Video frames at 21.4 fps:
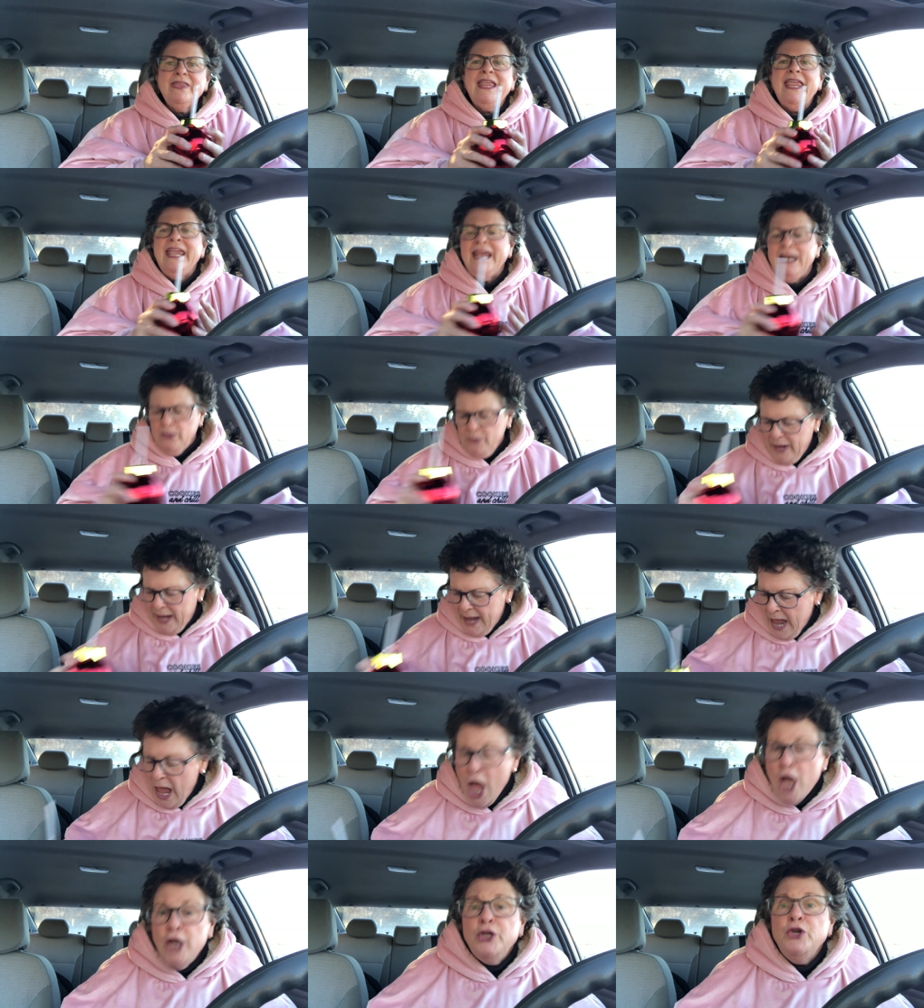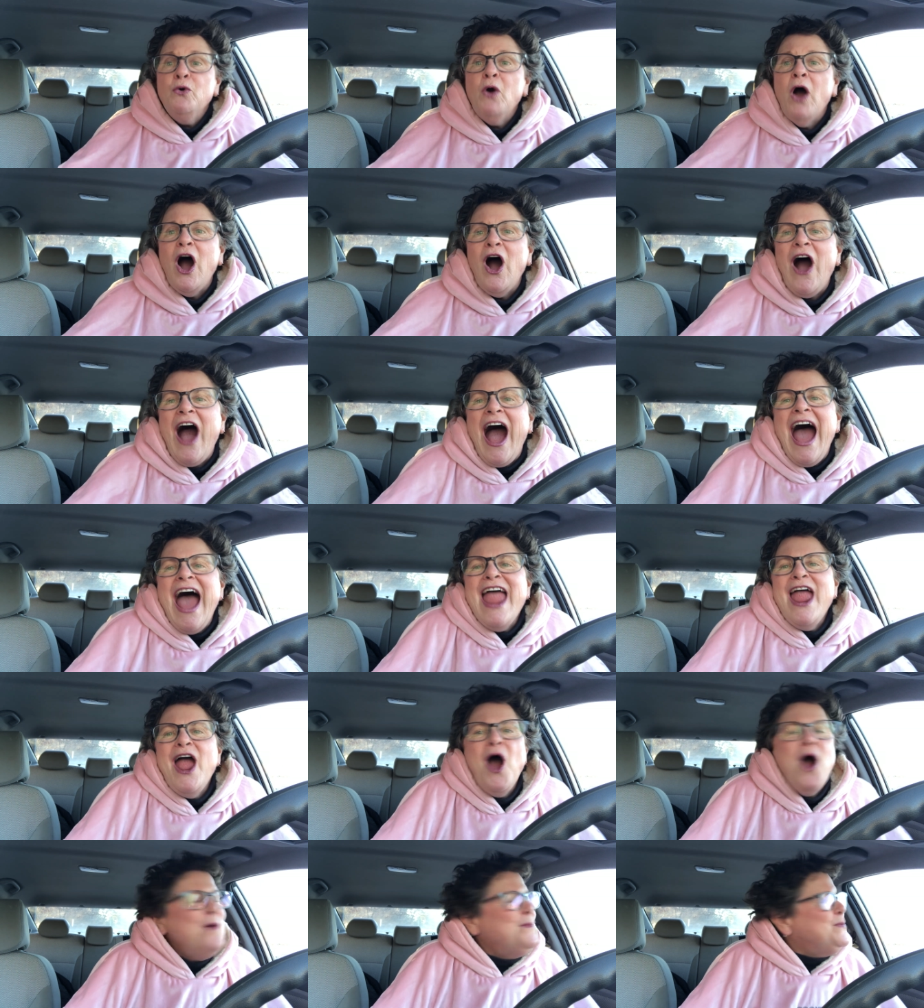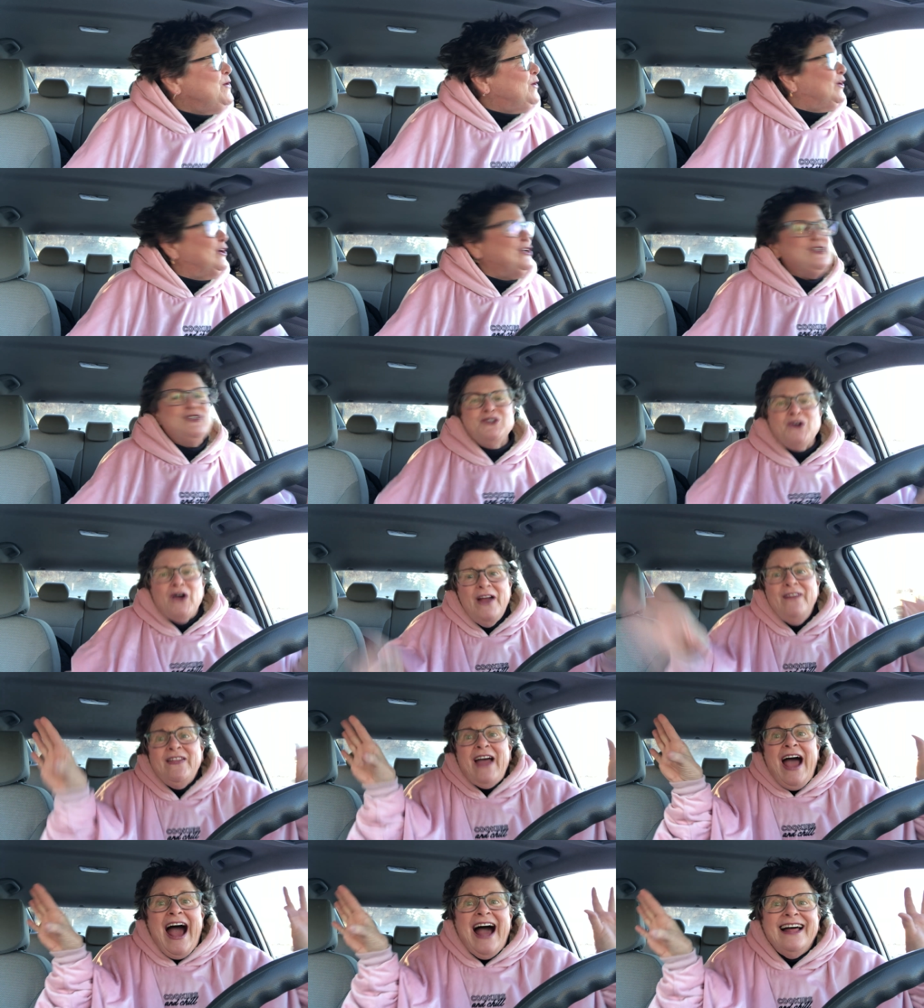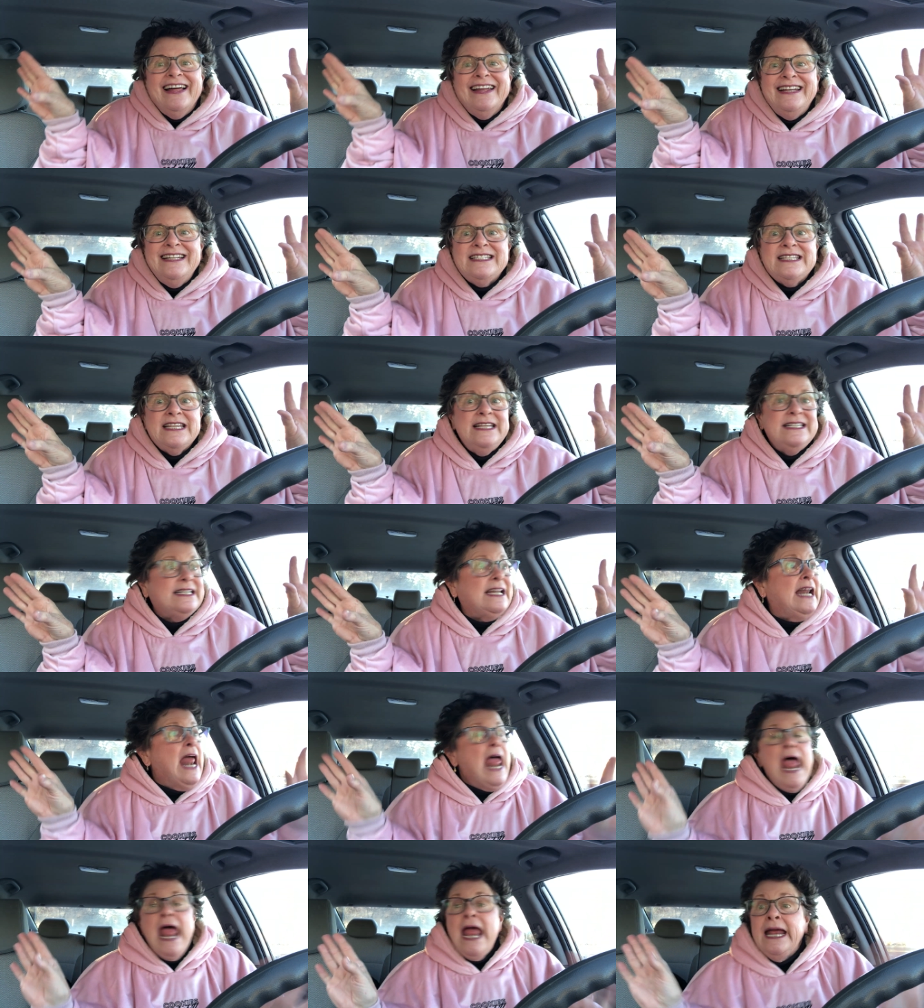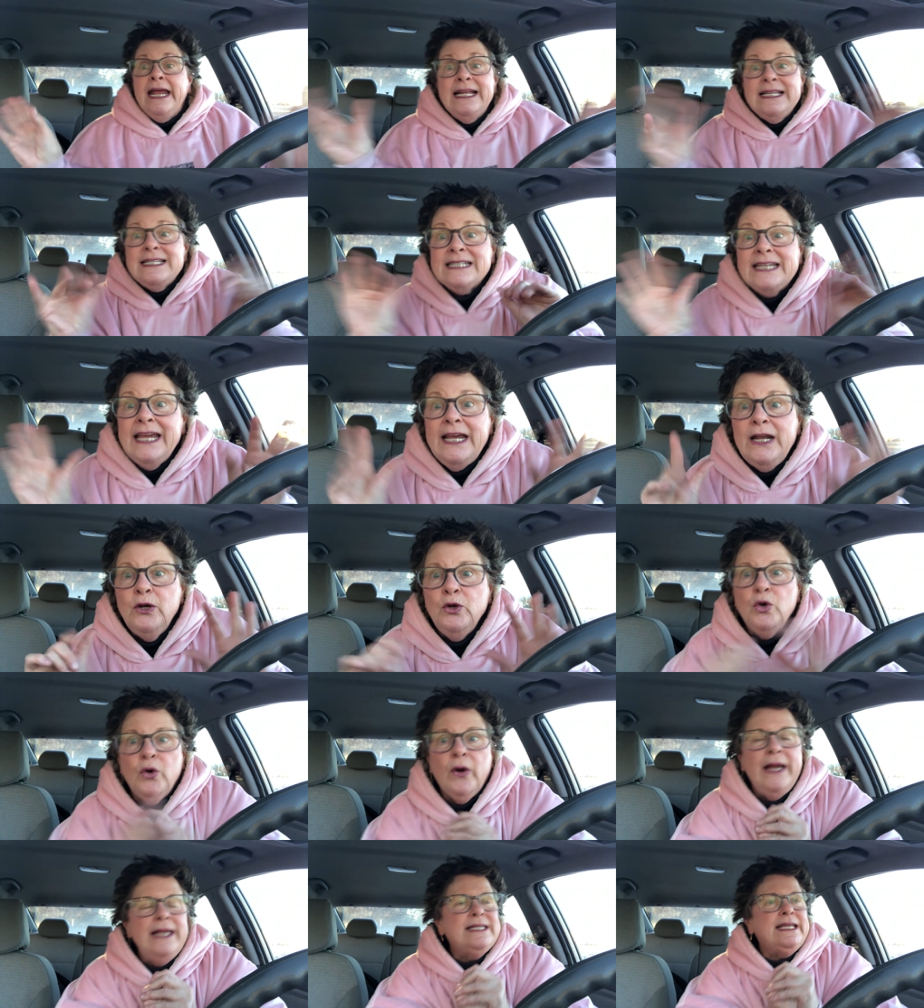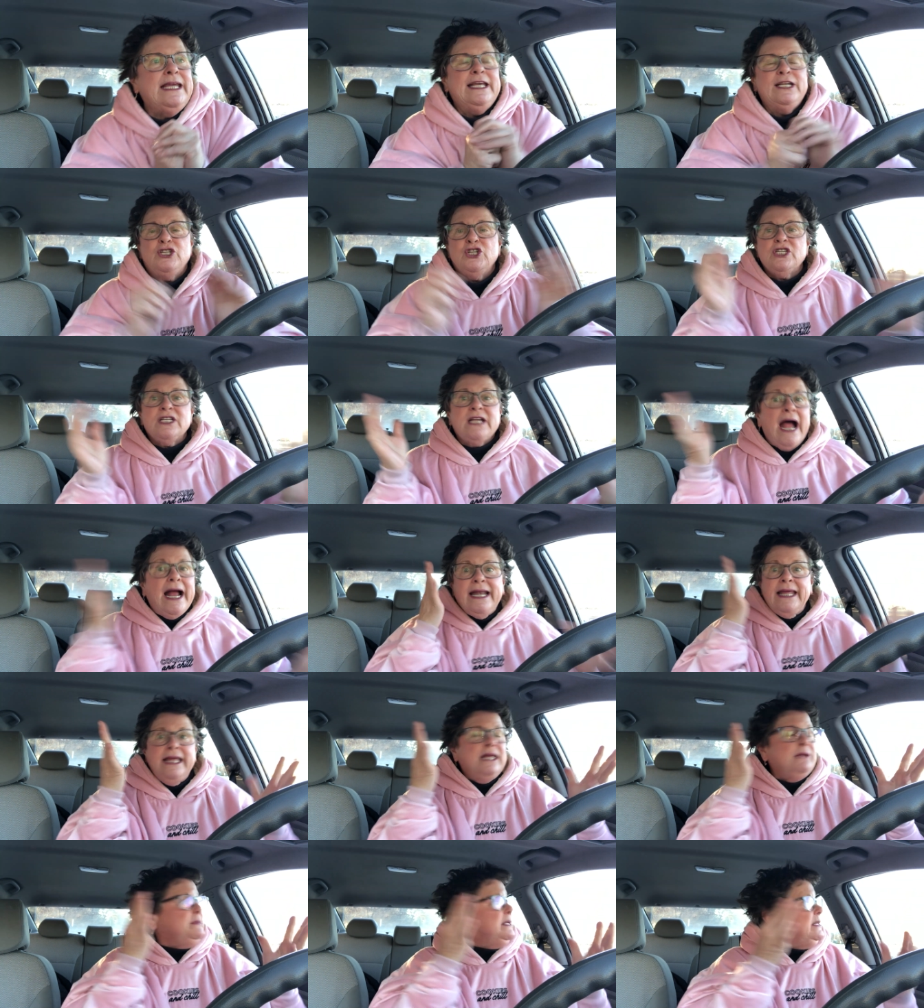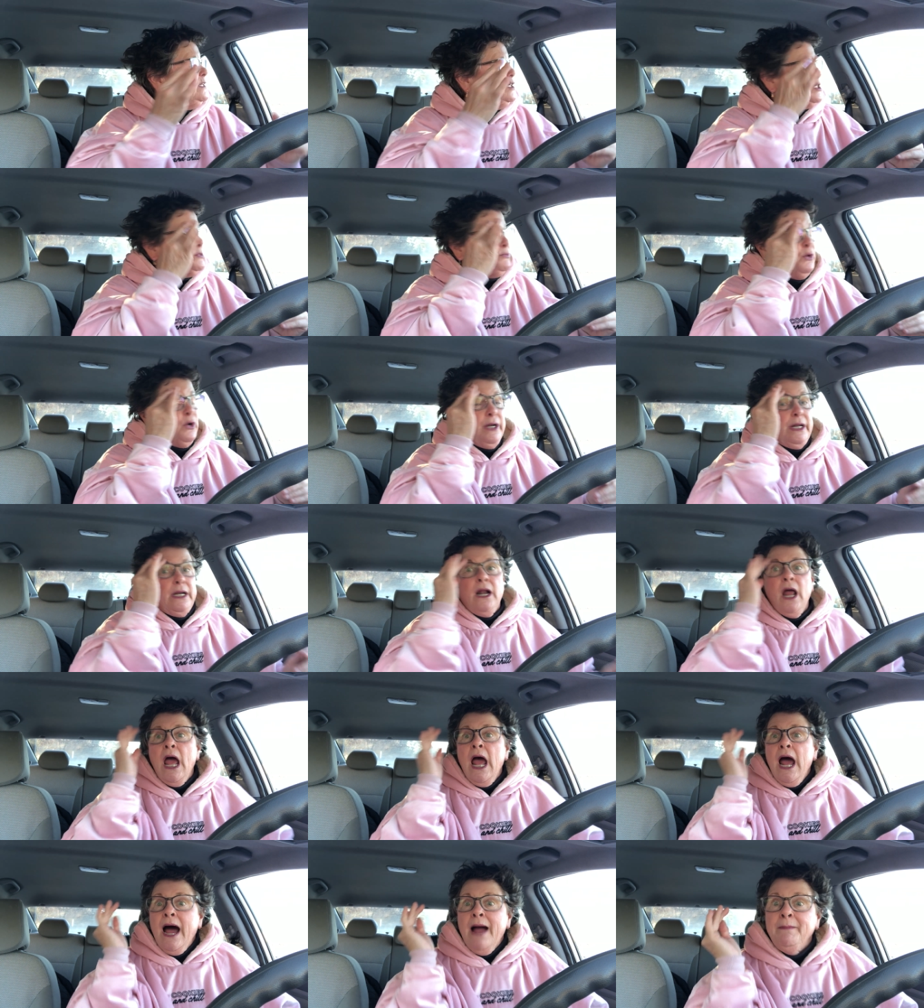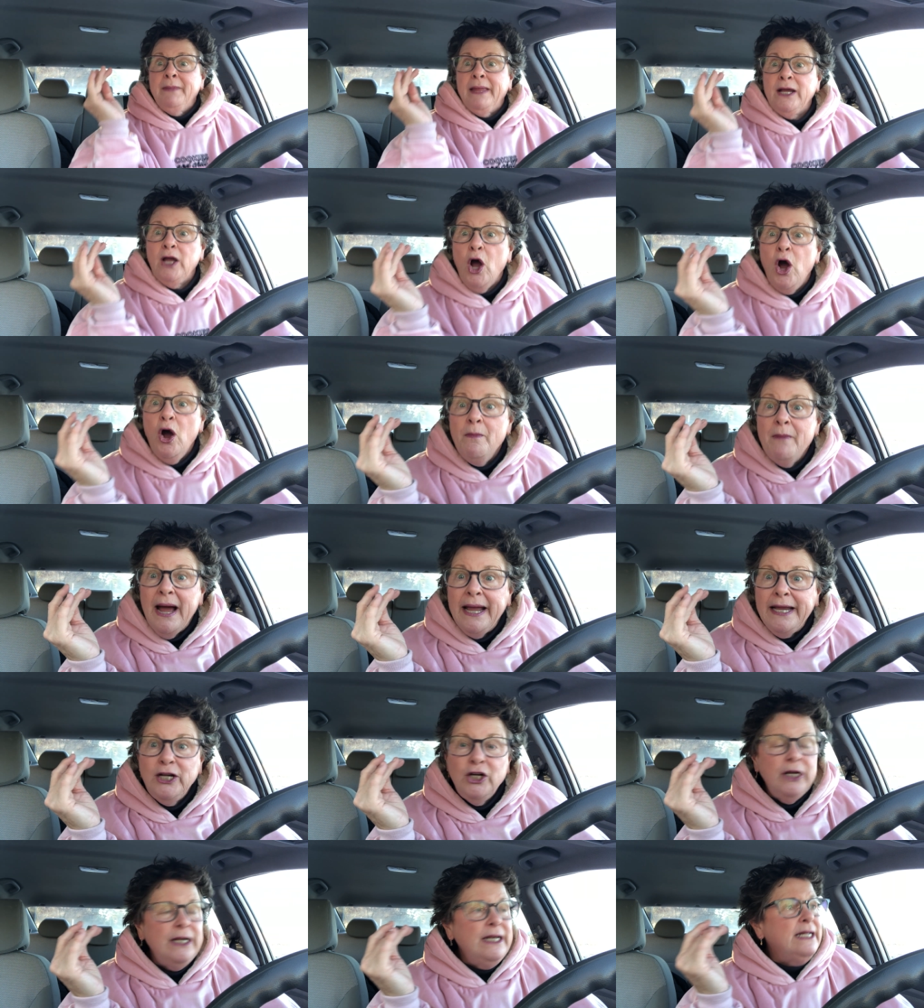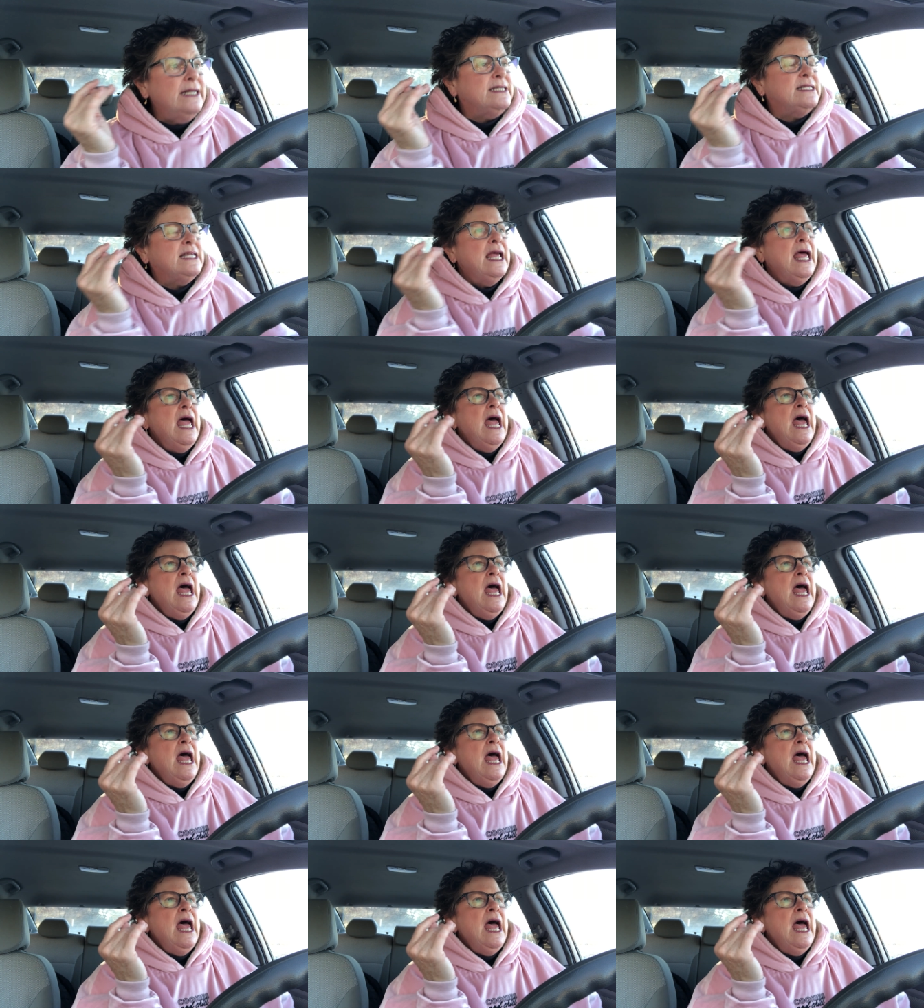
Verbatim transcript: Anyway, you all, I hope you're enjoying the holiday season. It's getting crazy. It just kind of hit me this morning. I'm like, oh, my goodness.